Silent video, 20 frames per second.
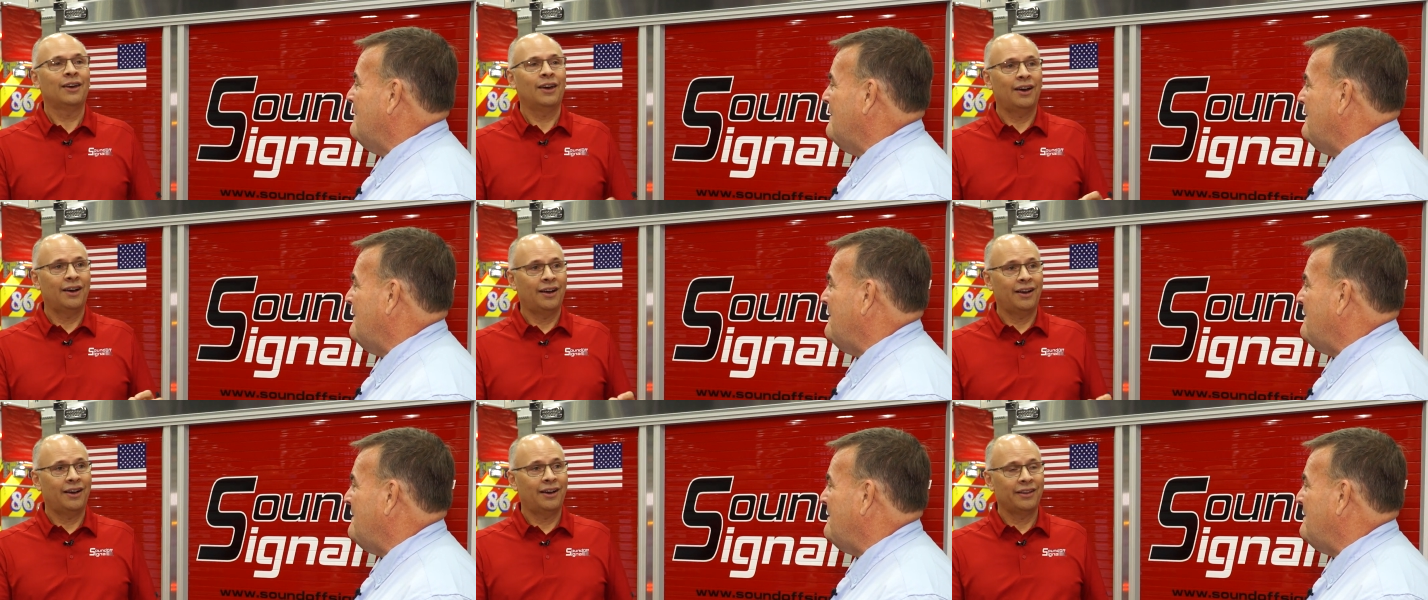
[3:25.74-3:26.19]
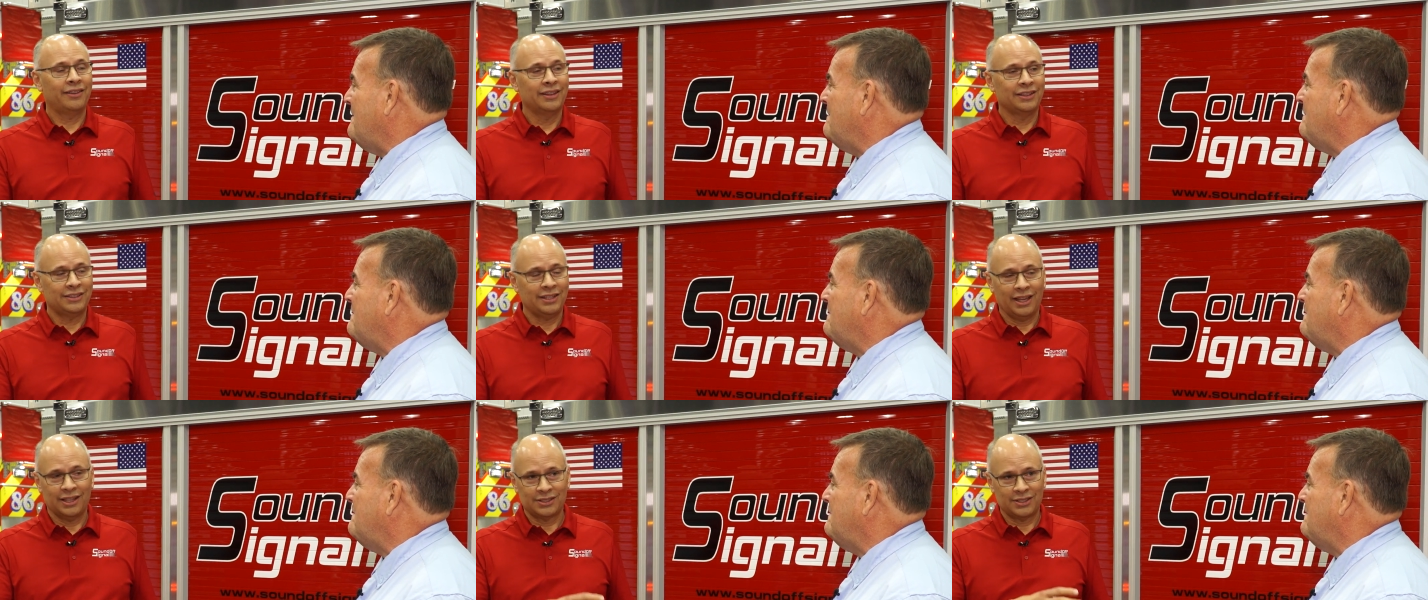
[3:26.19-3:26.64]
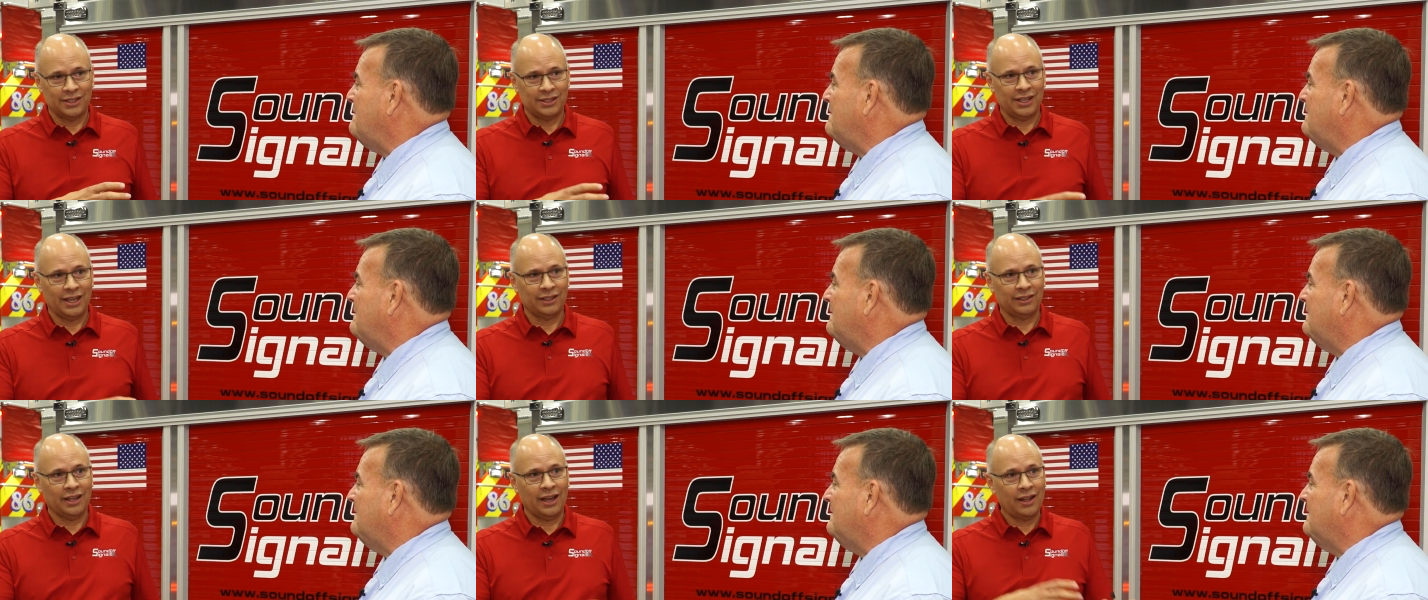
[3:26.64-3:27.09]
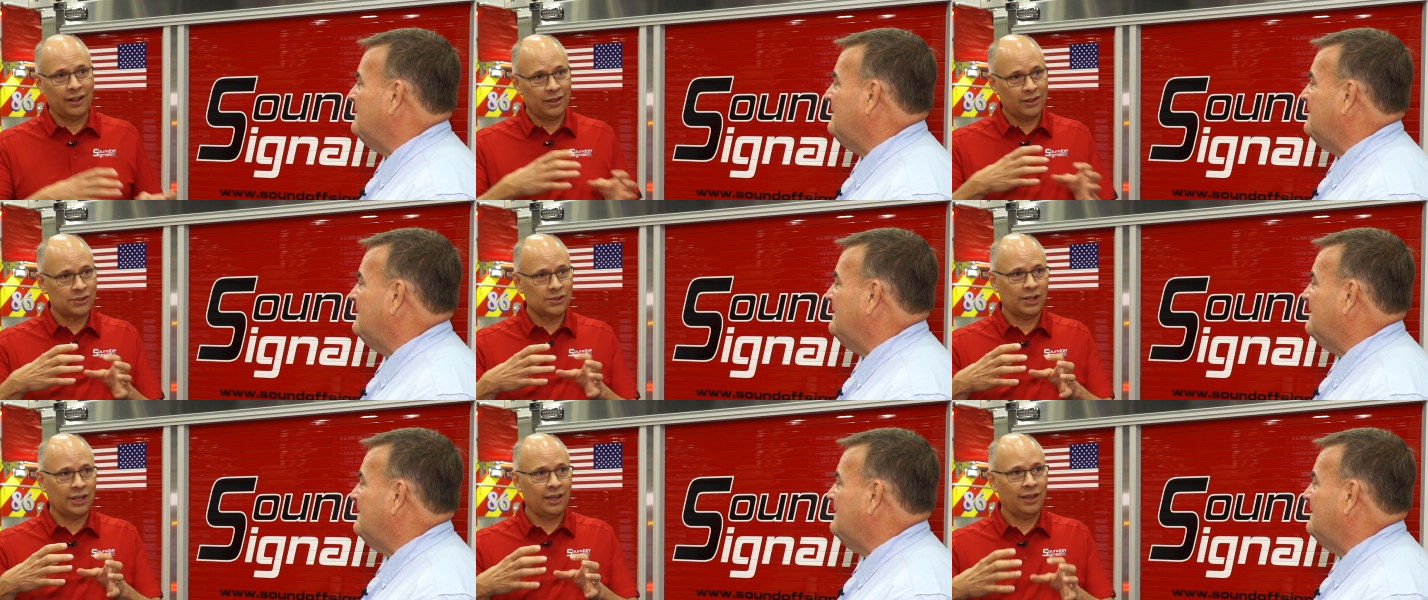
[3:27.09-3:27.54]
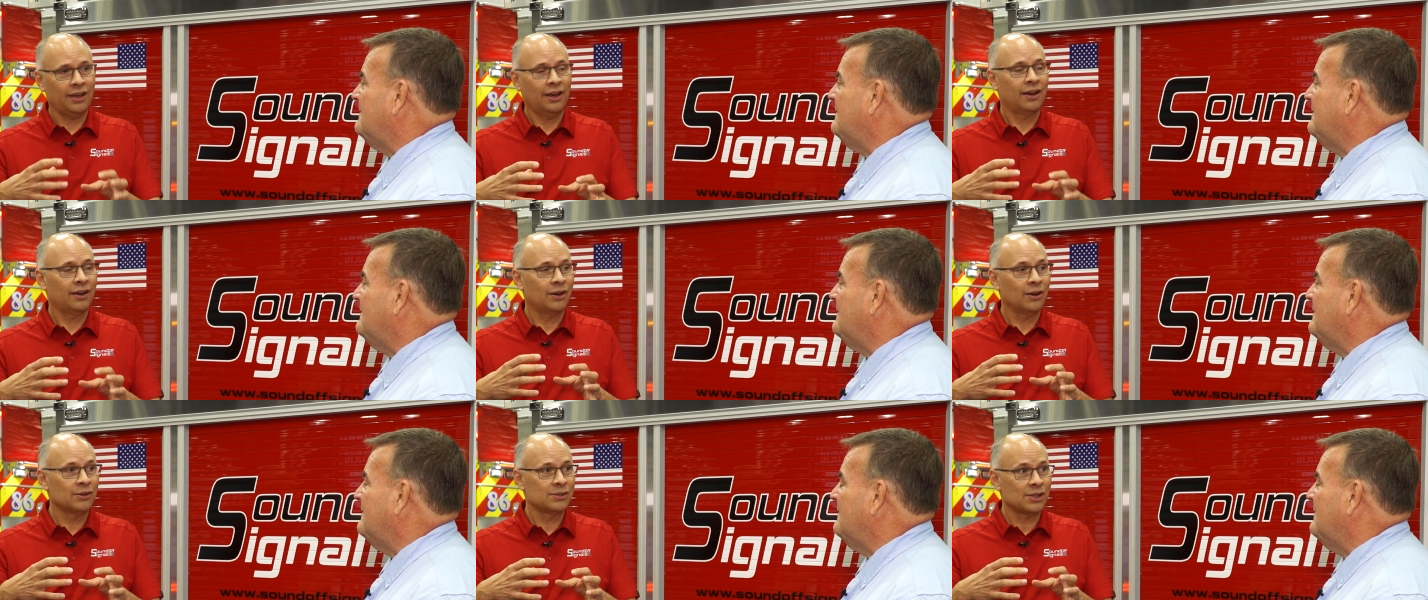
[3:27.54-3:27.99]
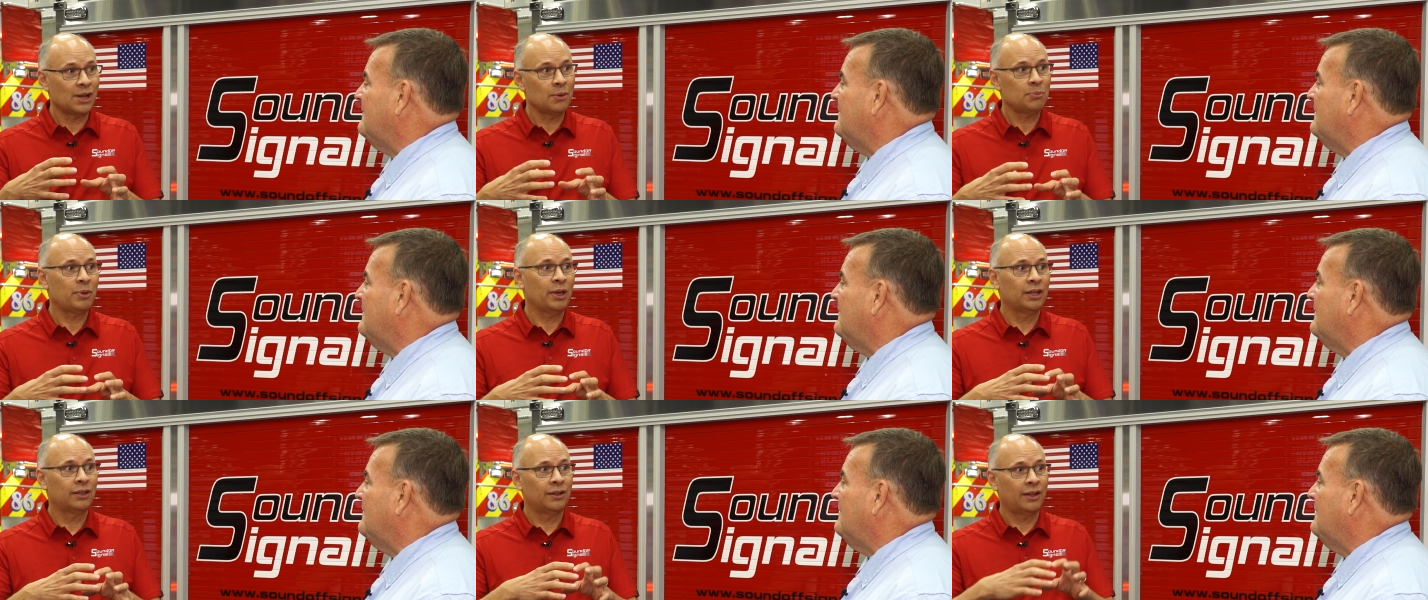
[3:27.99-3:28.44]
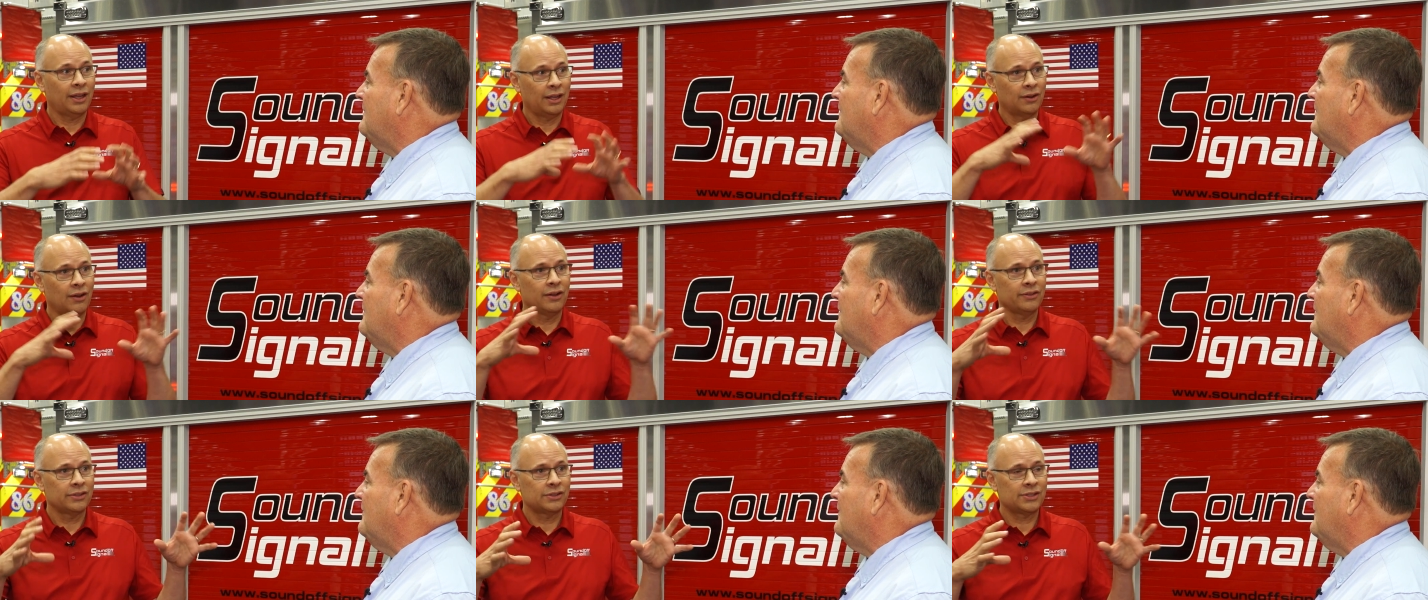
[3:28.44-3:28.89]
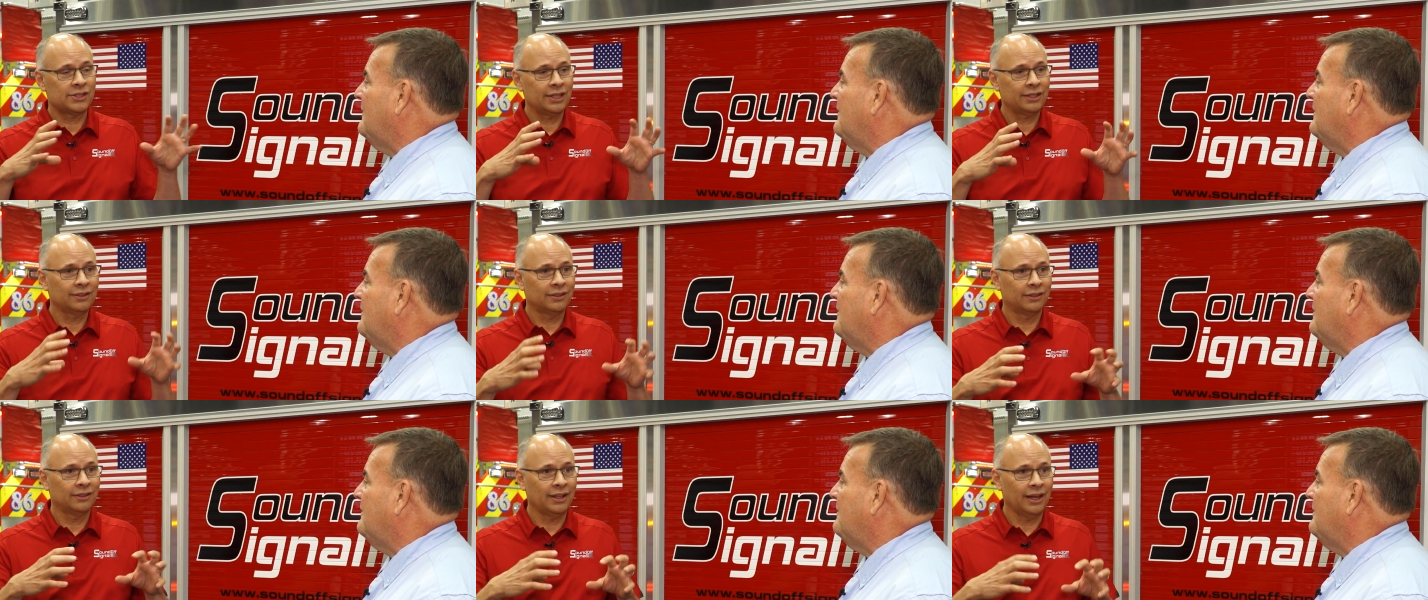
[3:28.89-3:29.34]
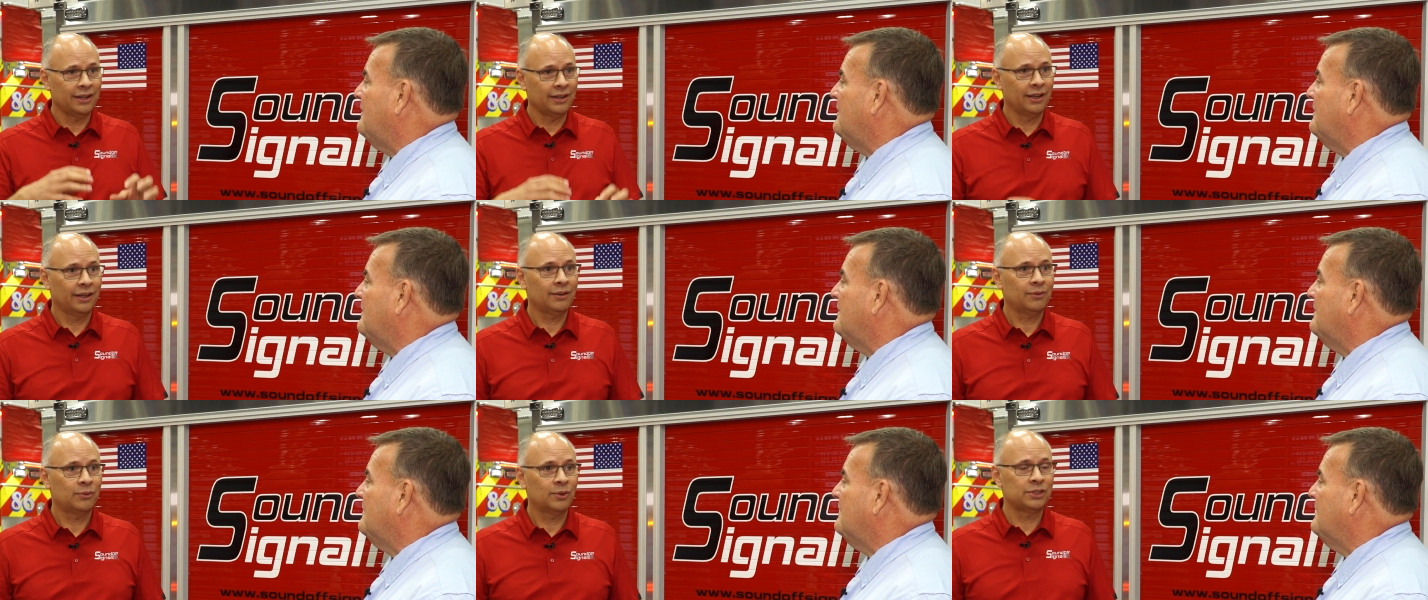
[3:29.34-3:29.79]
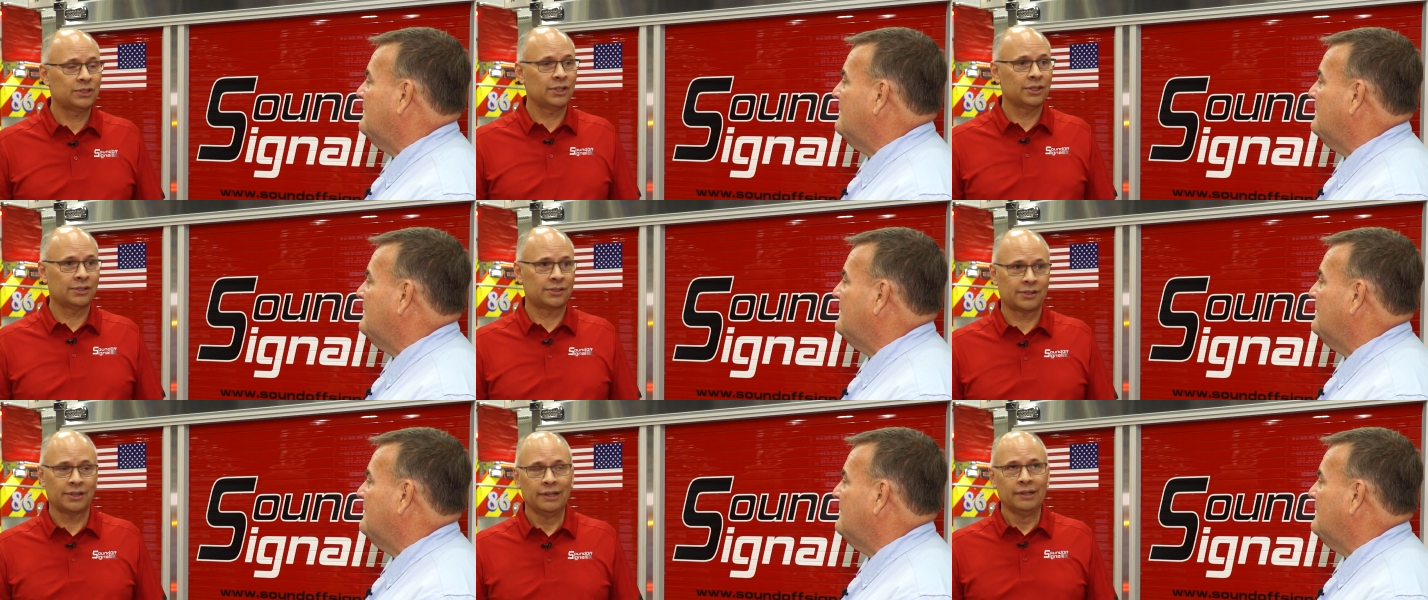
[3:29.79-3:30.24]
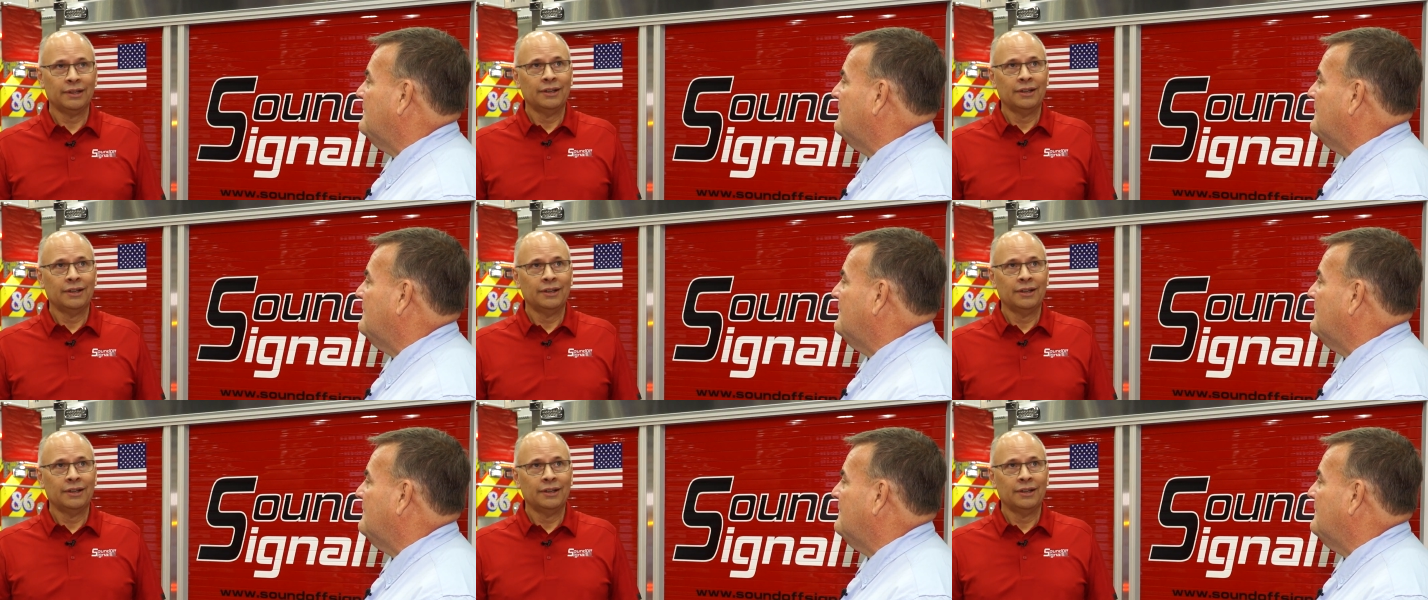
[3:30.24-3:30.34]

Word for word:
Speaker 1: And as the technology goes up in all the signal lighting, which is,